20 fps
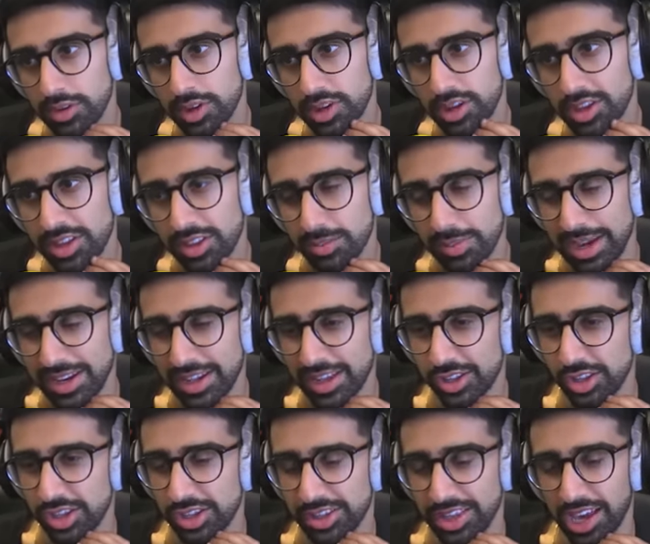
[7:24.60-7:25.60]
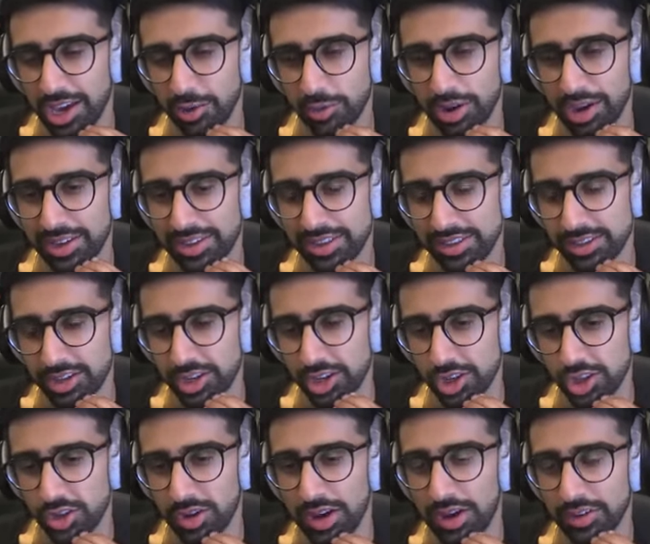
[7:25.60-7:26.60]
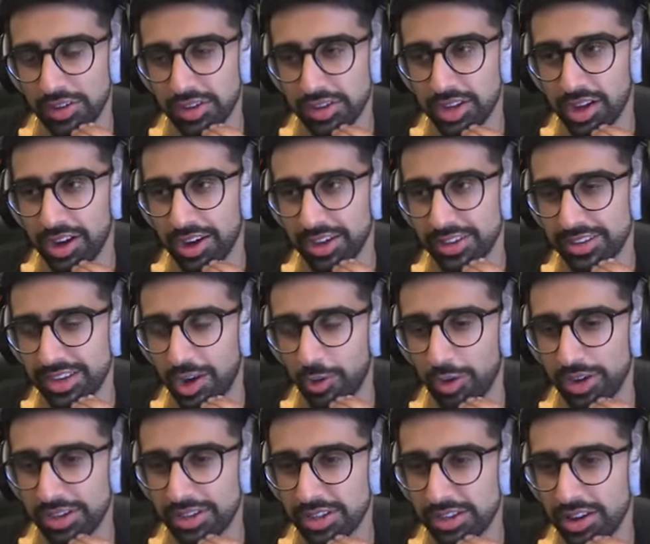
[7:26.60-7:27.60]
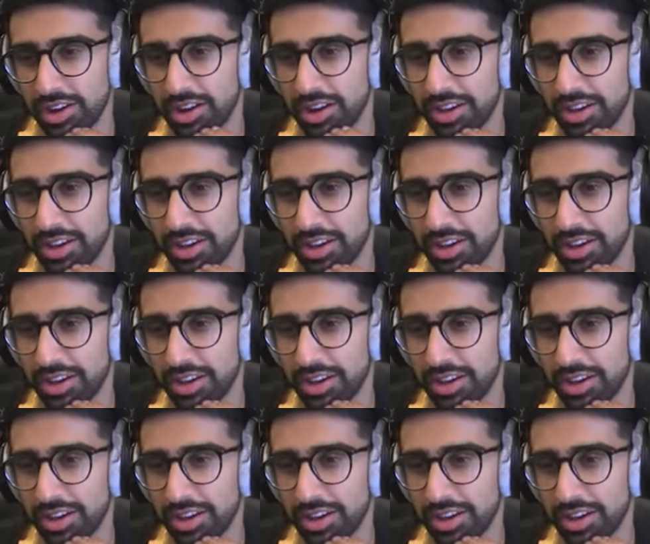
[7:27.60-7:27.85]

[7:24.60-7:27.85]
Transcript: He's made it a GTA race. He's gonna shoot out your tires. Get ready to die.